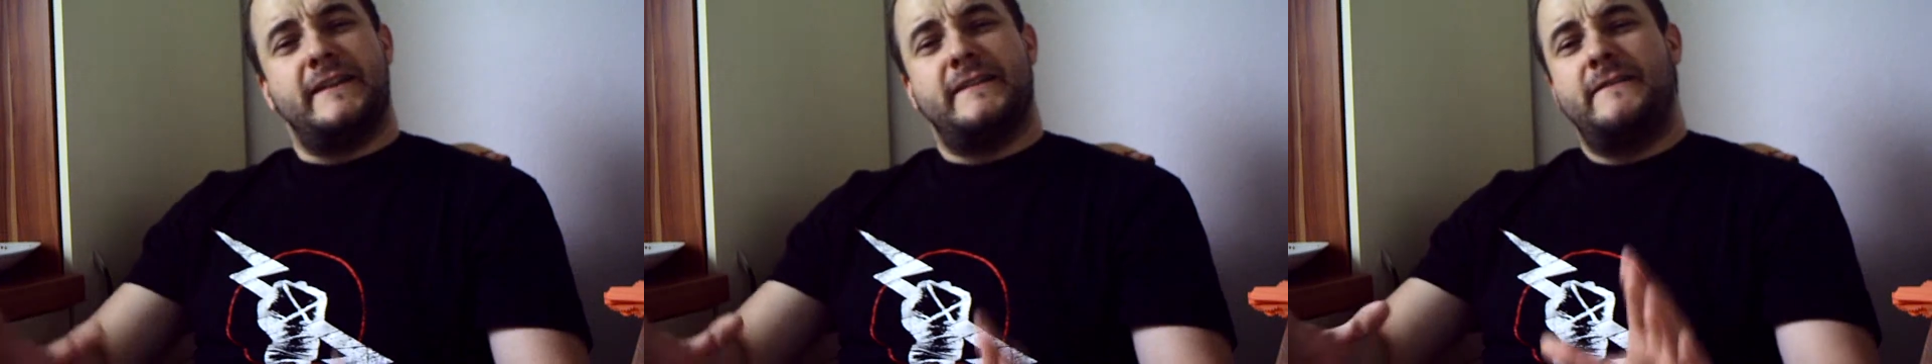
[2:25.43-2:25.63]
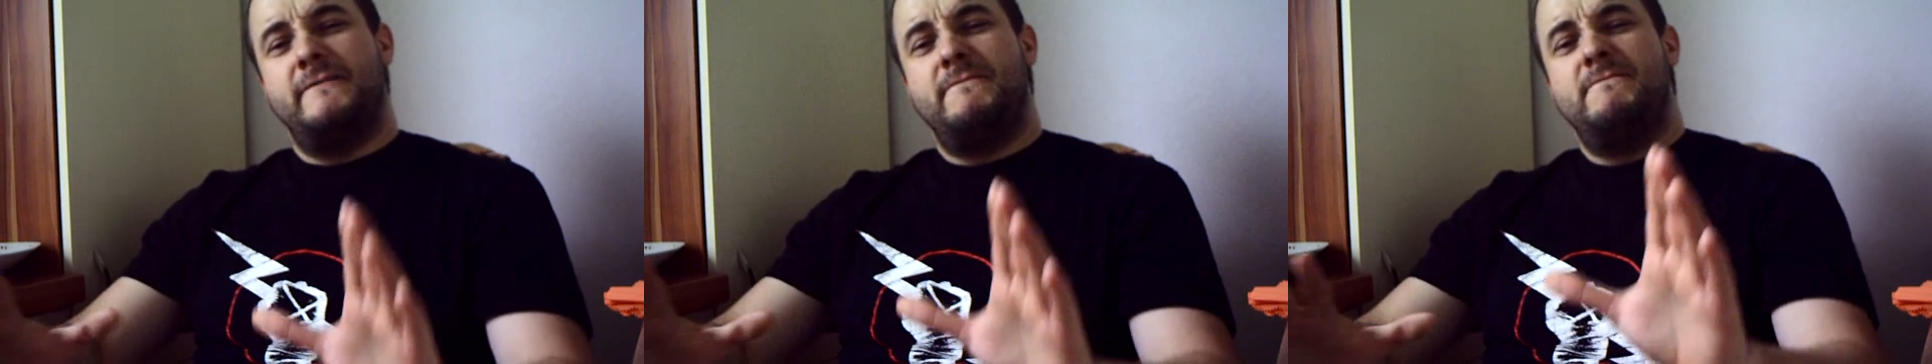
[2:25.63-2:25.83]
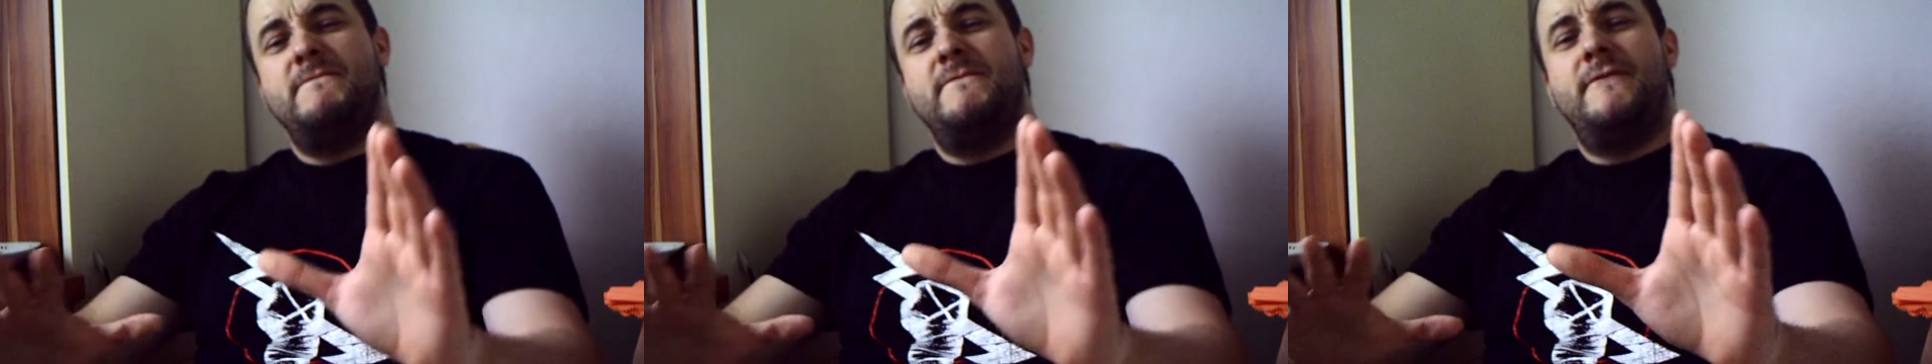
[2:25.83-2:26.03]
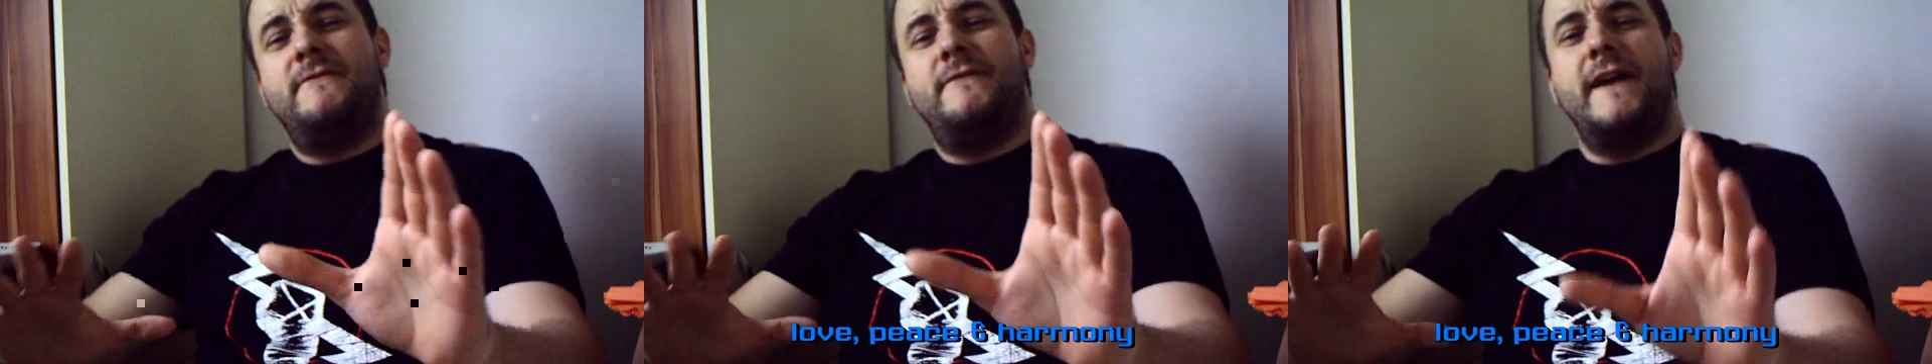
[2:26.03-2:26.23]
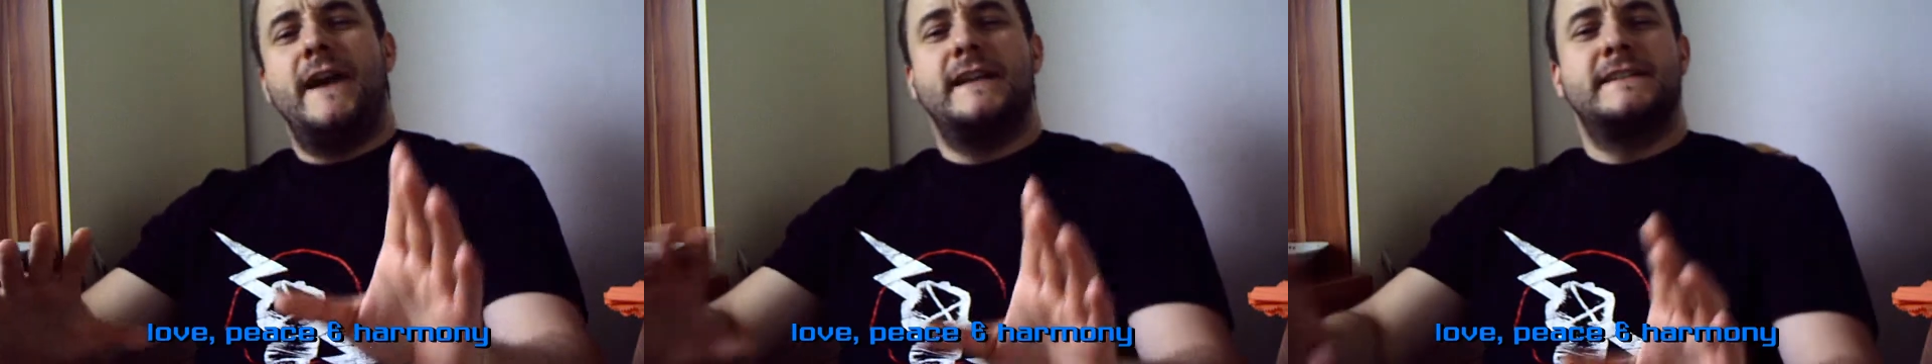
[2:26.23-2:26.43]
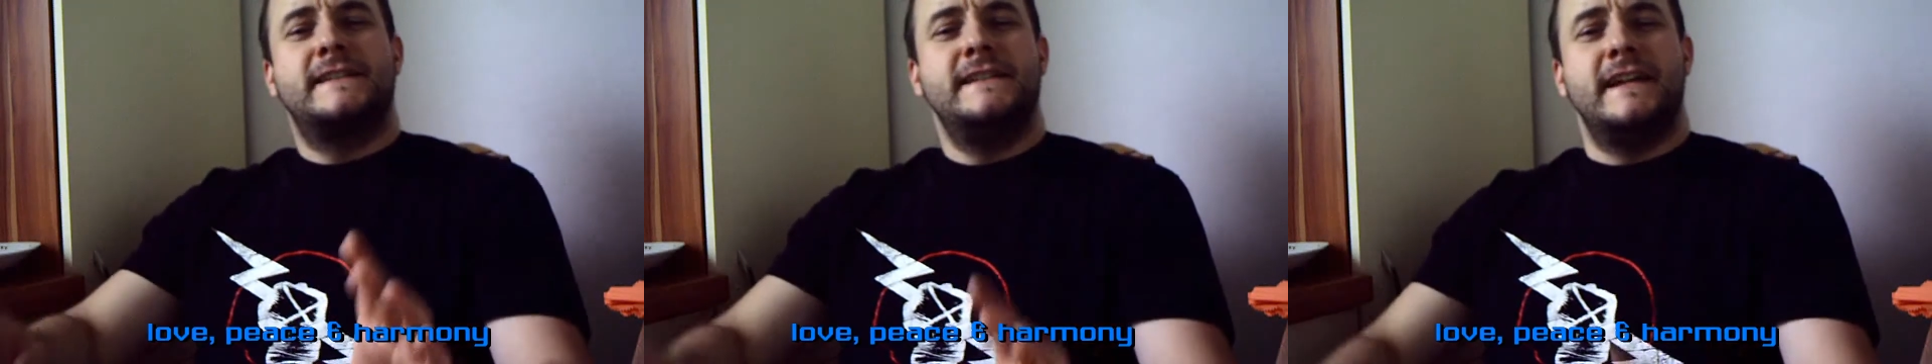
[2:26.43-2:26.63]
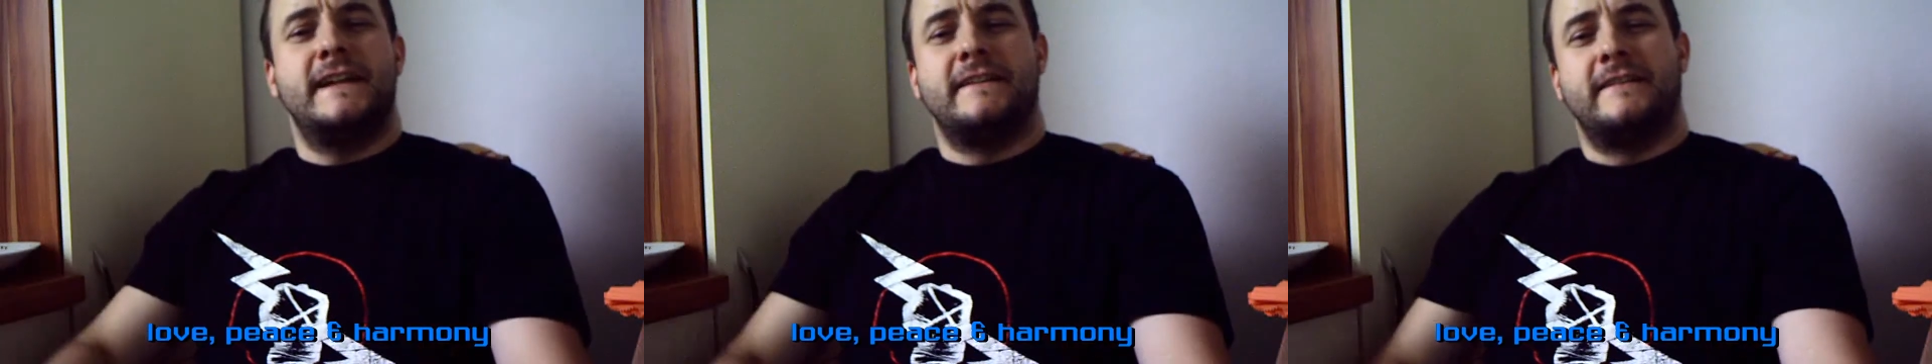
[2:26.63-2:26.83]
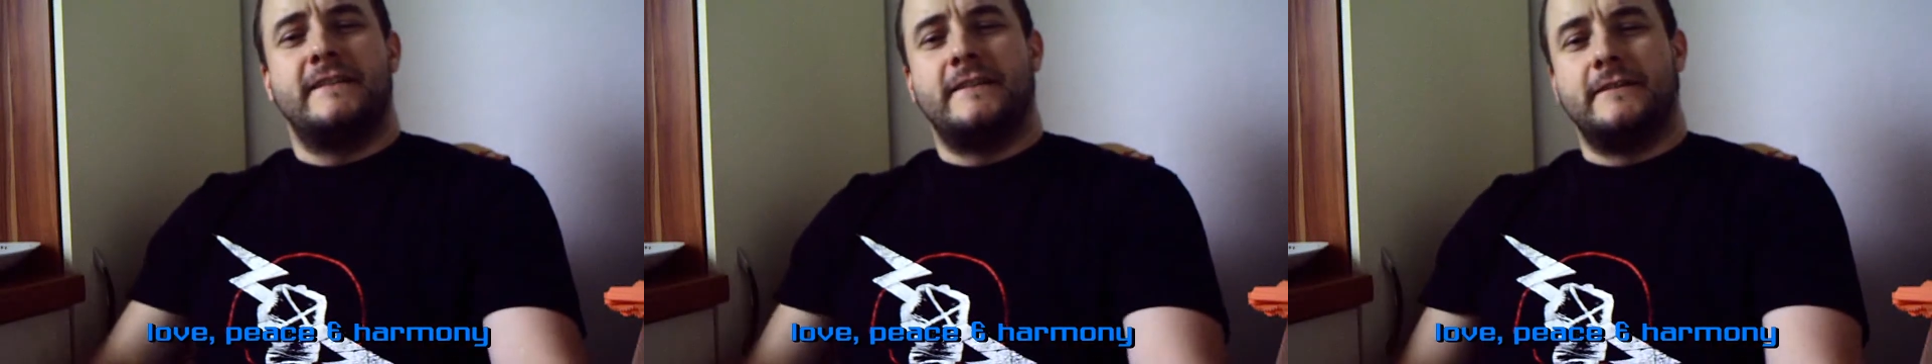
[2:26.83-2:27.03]
that fancy
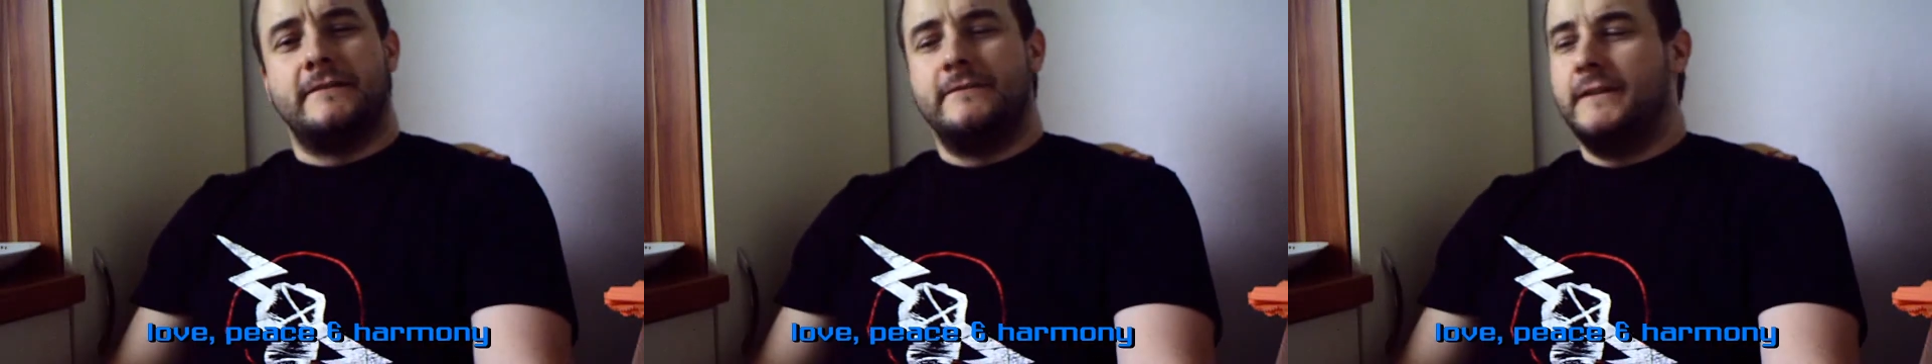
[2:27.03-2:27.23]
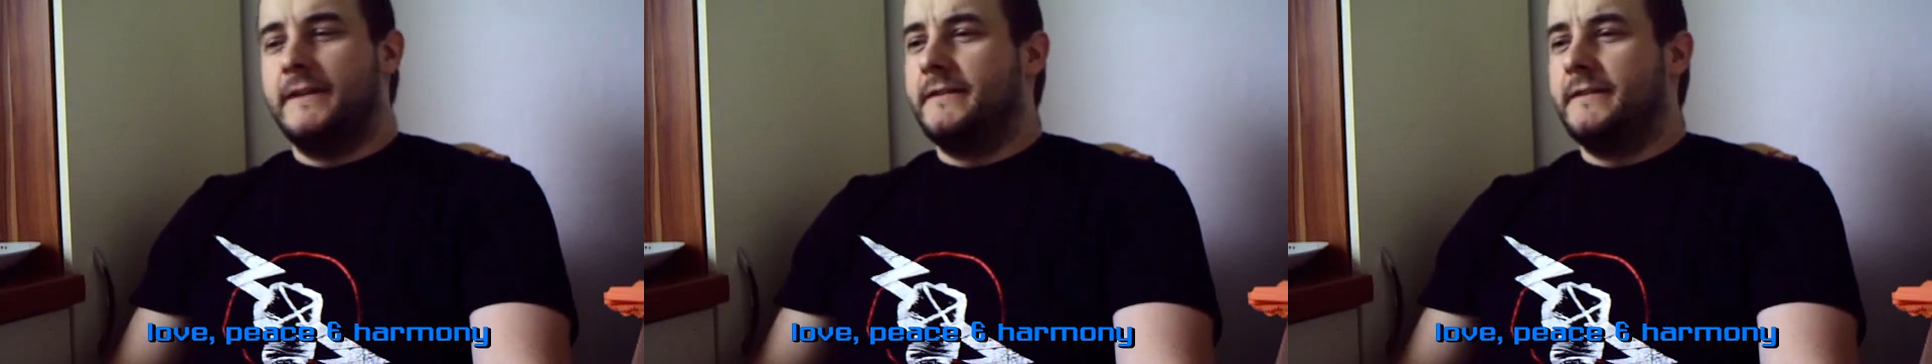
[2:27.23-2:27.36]
and, I